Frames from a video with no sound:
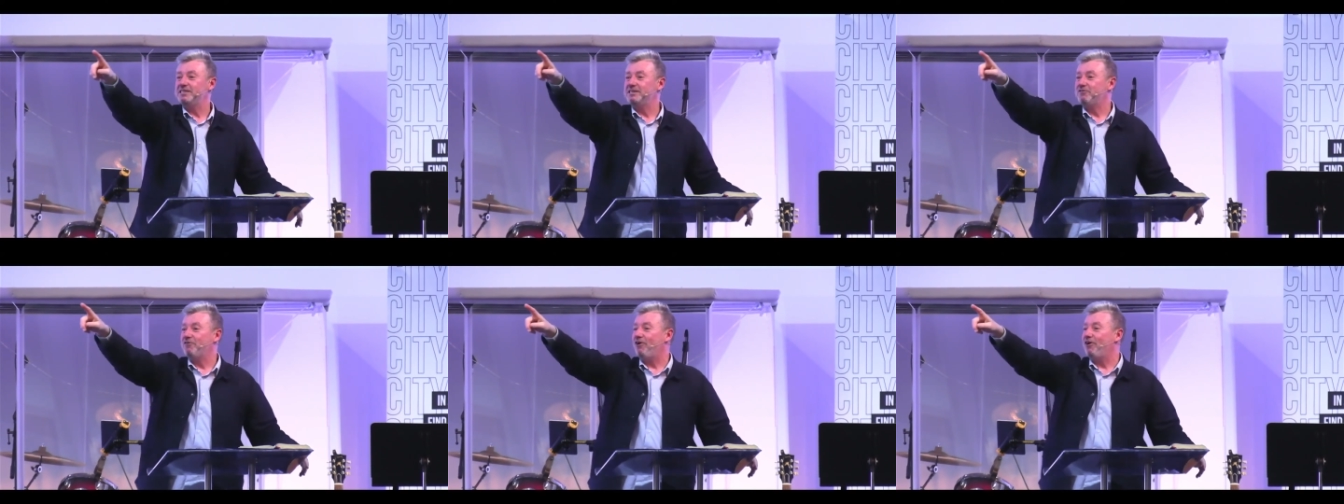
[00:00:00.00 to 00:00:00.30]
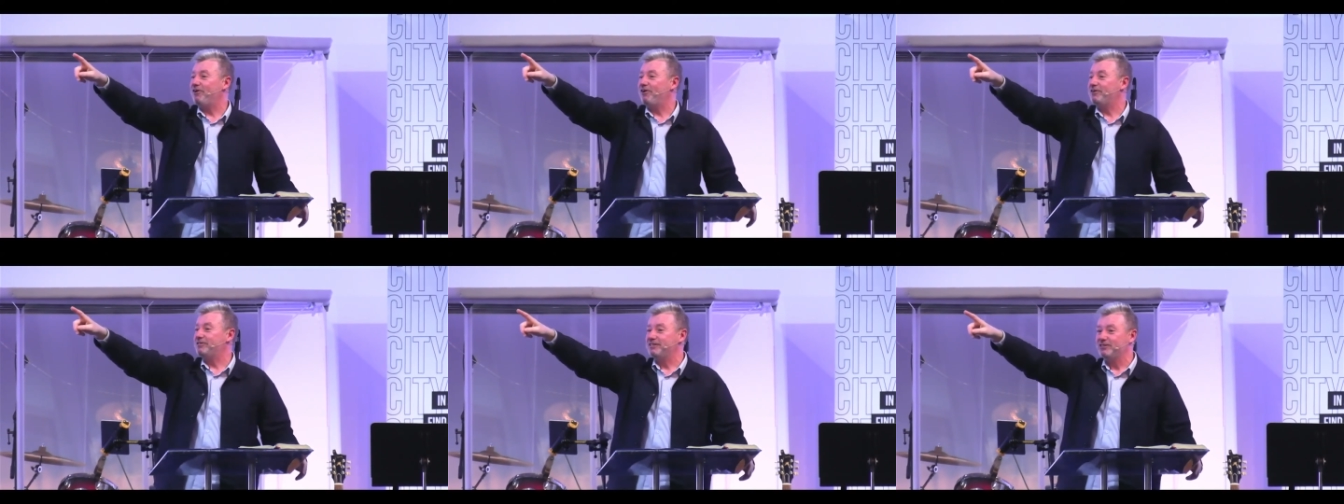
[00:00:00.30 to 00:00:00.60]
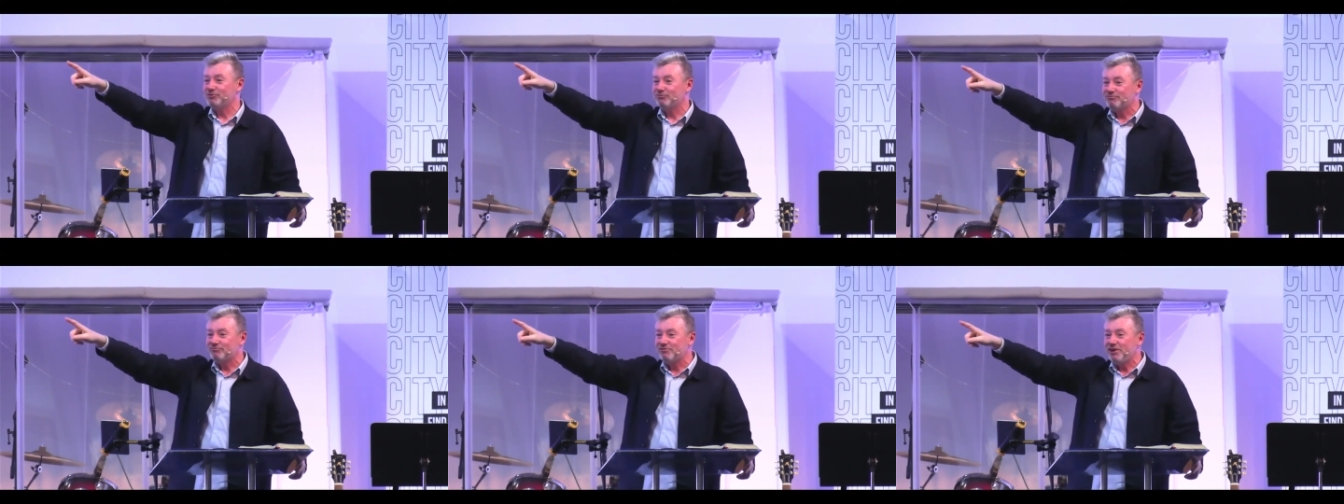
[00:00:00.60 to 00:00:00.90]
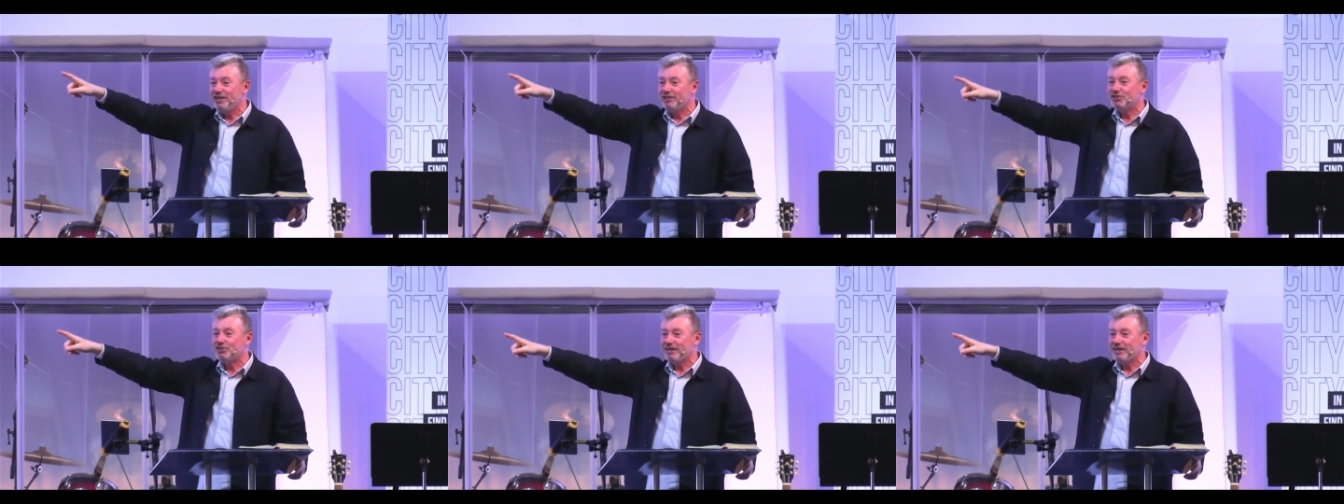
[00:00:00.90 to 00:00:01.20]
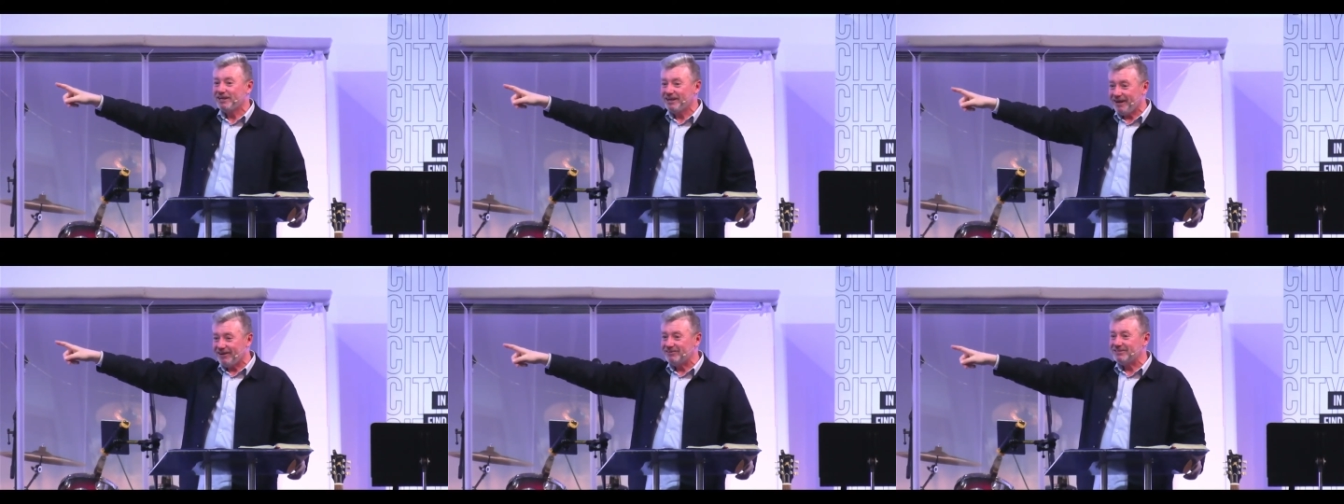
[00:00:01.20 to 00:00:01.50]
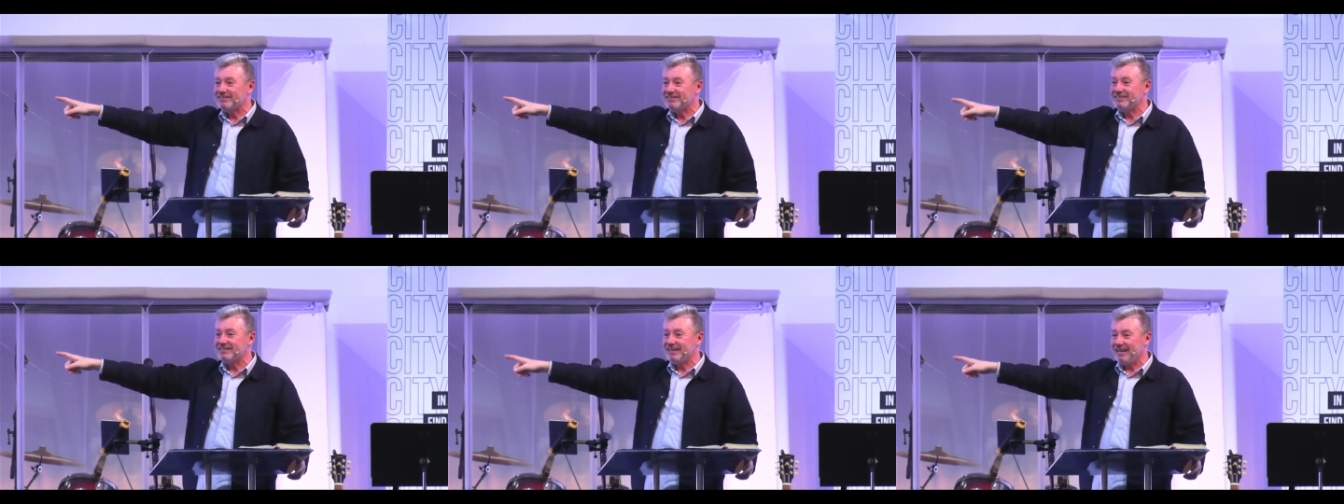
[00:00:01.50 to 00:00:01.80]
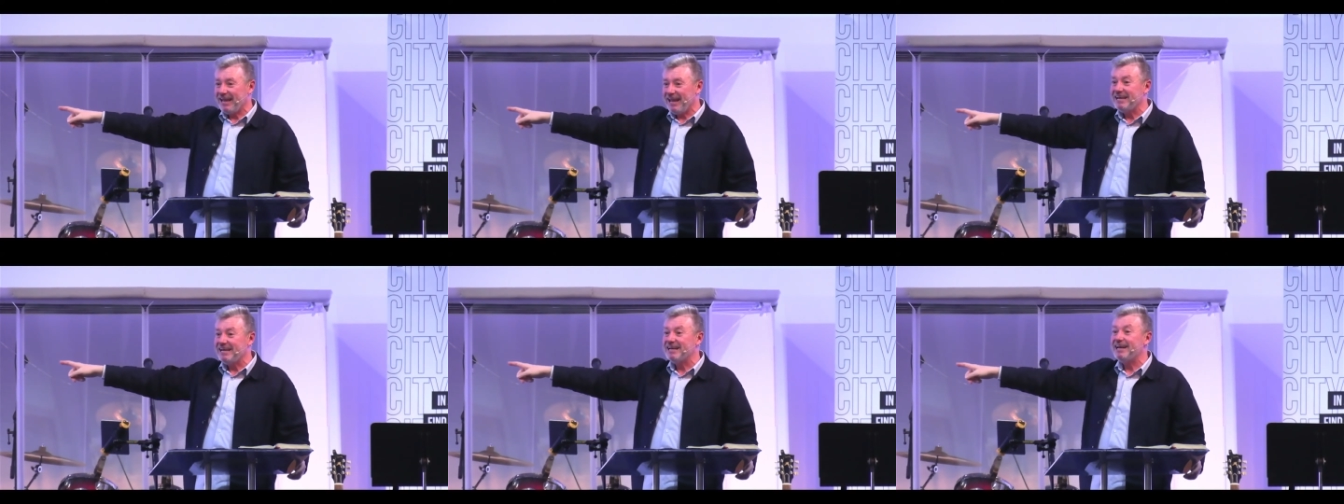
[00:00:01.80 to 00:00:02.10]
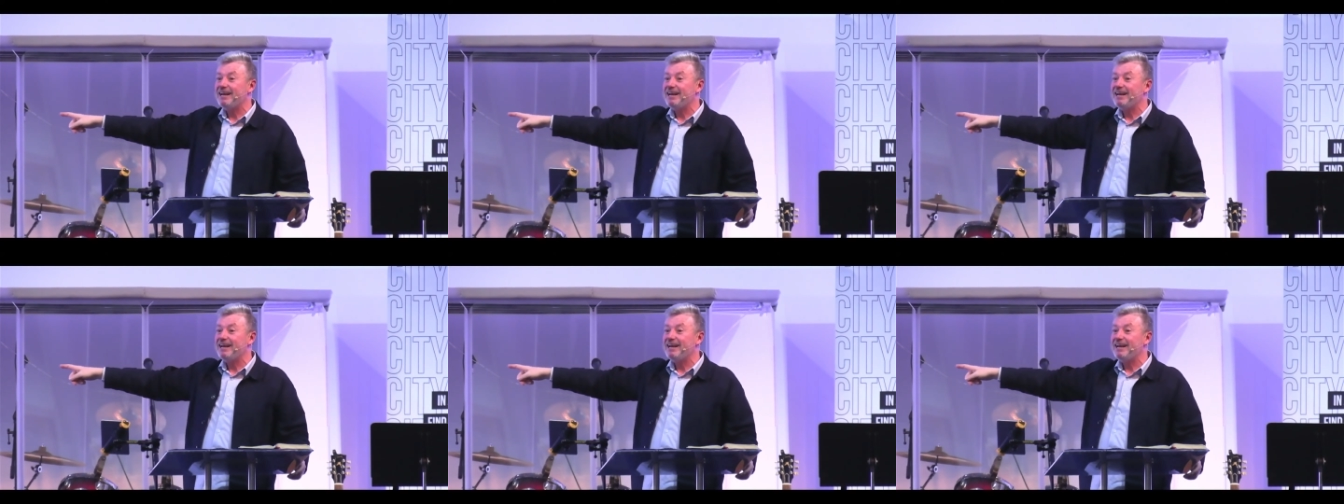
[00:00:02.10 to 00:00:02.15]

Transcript: God is reaching out in